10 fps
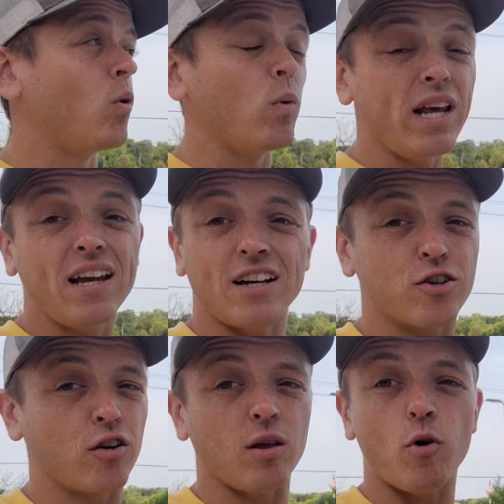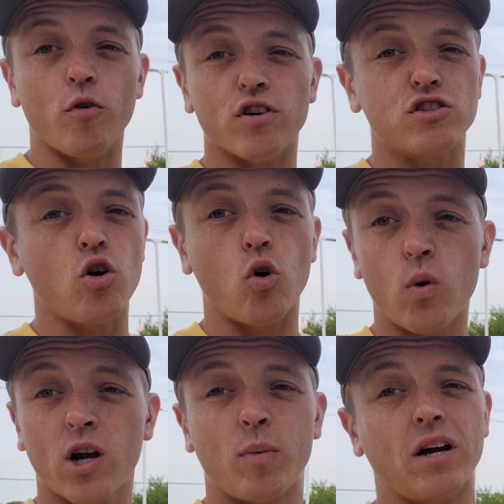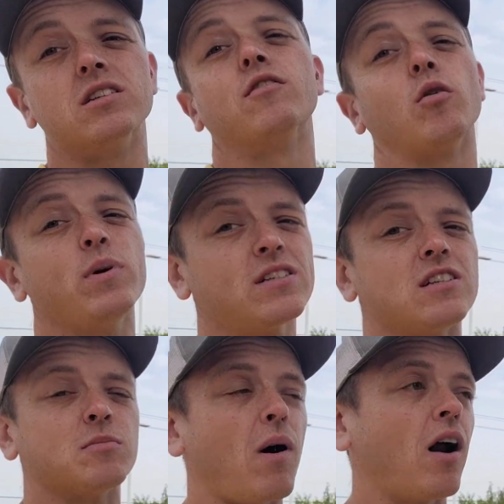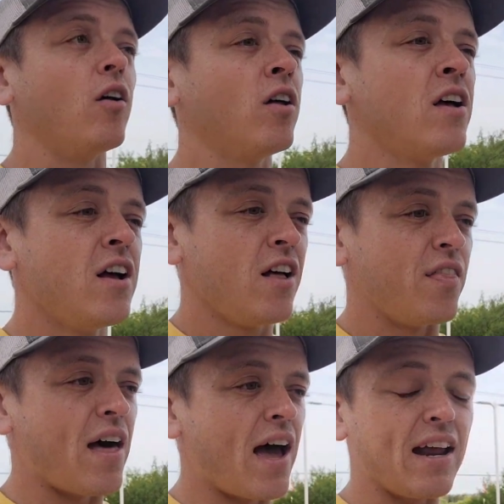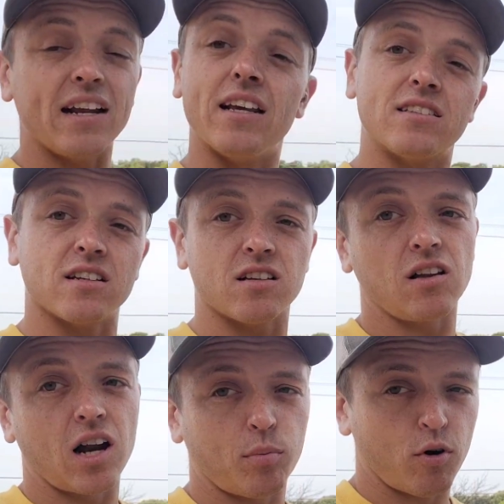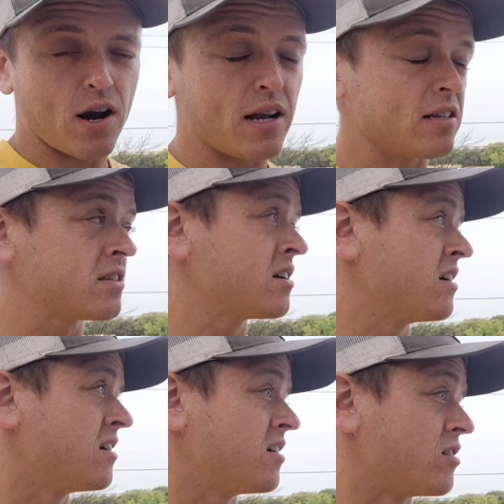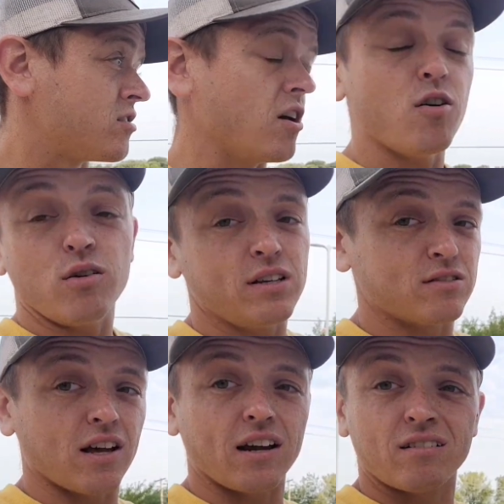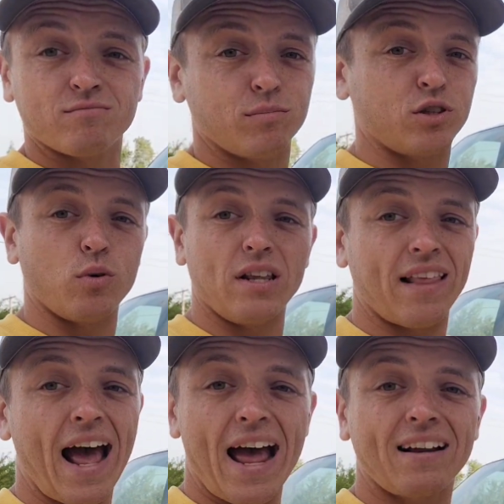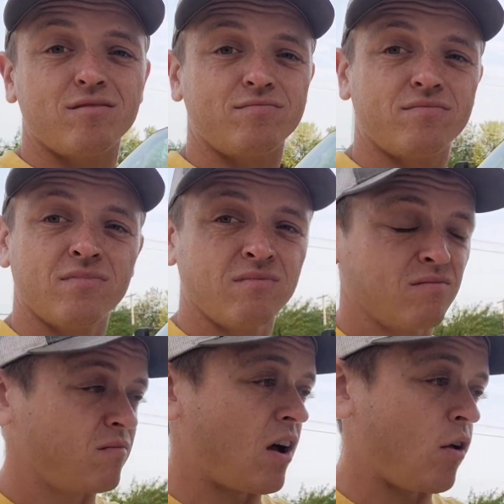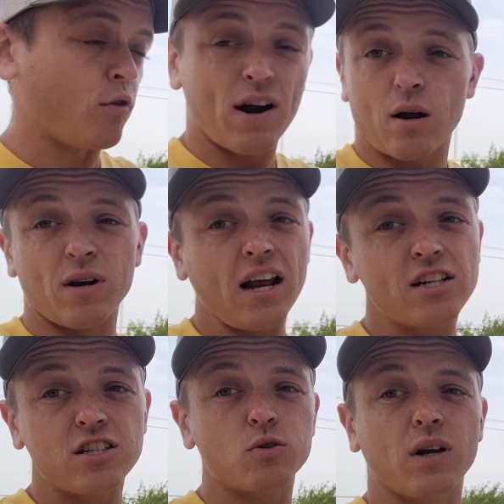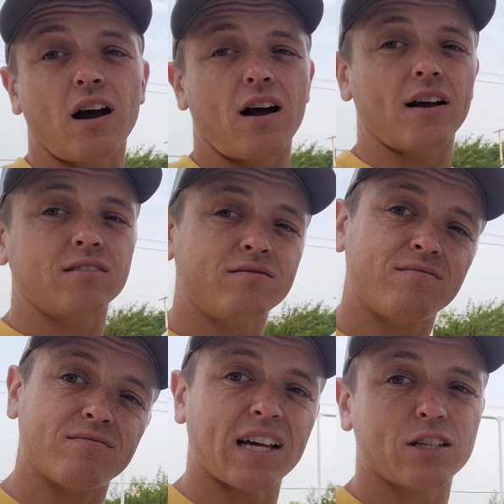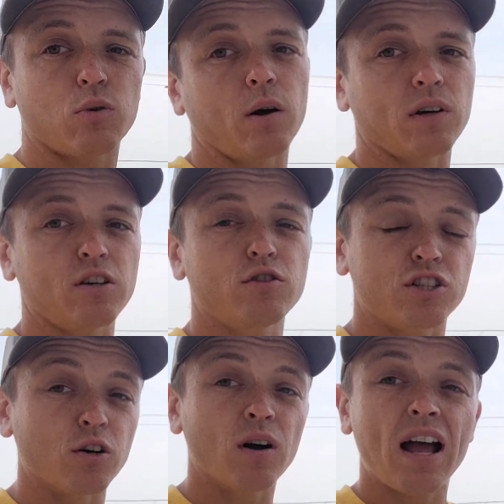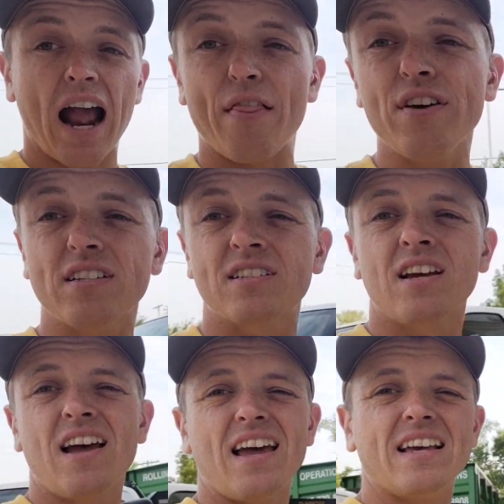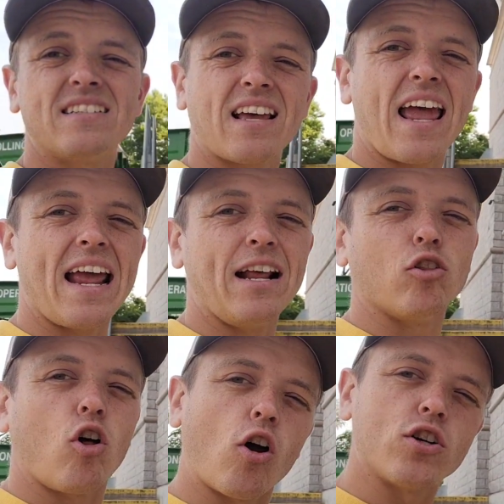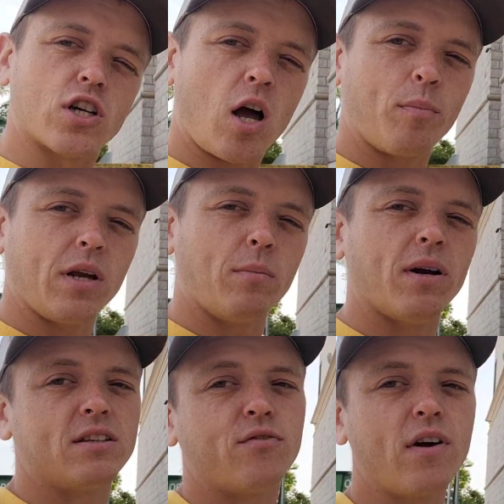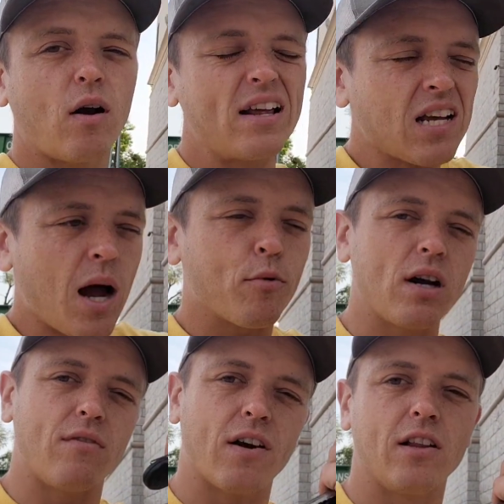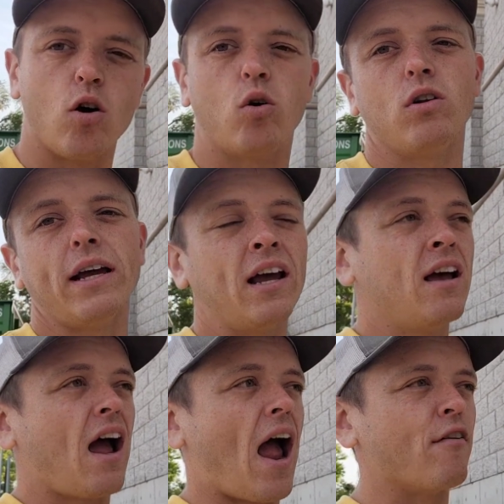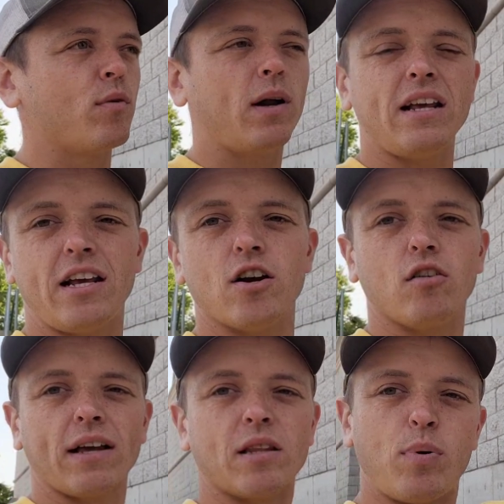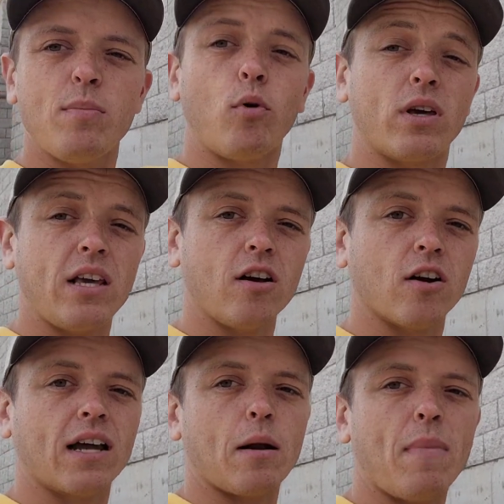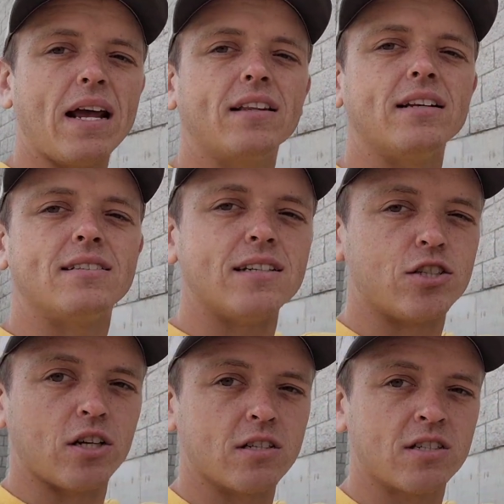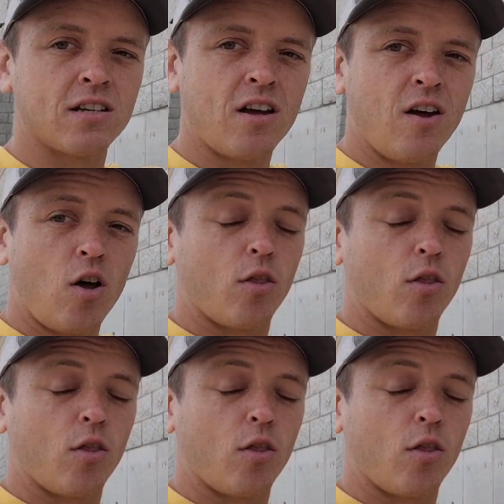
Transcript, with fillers: But we can turn them over so quick because of our business model that it gets us a lot of praise. So he's like, between that, the recommendations we got, that's why we used you. And this is a large company, but it's it's operated very locally. Everybody here, like the people here, can make the decisions.